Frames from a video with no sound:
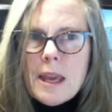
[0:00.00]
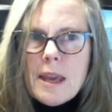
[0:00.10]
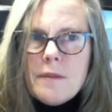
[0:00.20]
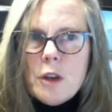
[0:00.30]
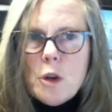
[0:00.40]

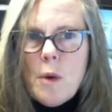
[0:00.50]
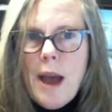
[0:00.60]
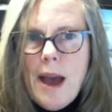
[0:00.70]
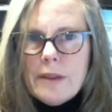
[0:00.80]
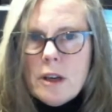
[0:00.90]
if you
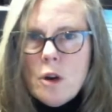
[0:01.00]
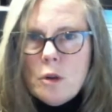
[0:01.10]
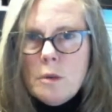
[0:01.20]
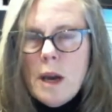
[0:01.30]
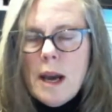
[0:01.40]
have a
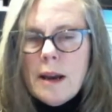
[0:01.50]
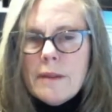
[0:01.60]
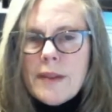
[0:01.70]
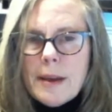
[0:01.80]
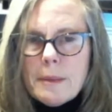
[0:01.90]
known
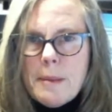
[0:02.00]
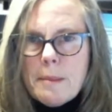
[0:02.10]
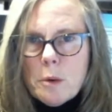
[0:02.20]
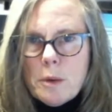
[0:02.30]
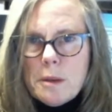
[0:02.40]
family
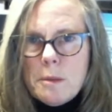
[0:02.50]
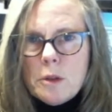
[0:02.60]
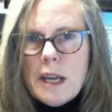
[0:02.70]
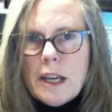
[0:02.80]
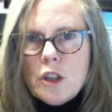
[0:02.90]
member with a
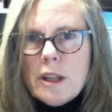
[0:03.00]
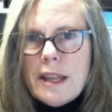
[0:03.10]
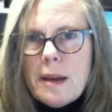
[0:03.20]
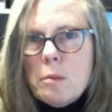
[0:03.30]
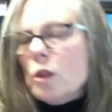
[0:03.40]
mutation,
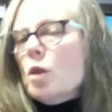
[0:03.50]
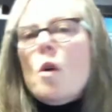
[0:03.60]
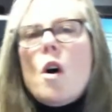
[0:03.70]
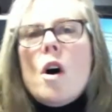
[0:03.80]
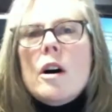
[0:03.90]
they will
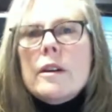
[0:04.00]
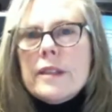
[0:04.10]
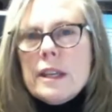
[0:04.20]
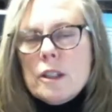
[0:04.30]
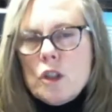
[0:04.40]
do all
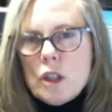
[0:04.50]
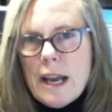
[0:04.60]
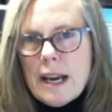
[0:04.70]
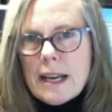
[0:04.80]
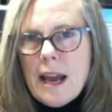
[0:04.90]
the
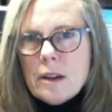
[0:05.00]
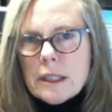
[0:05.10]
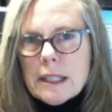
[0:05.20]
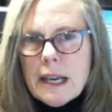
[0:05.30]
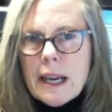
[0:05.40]
genetic
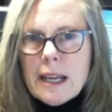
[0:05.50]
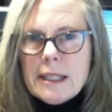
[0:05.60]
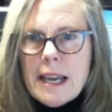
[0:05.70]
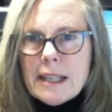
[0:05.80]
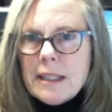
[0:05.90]
counseling
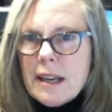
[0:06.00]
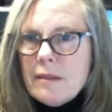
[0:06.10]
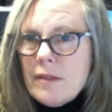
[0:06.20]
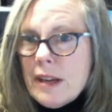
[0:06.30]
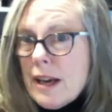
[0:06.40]
and
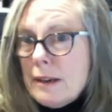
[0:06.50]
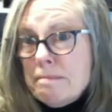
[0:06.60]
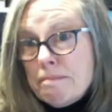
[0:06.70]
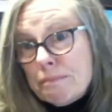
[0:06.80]
testing via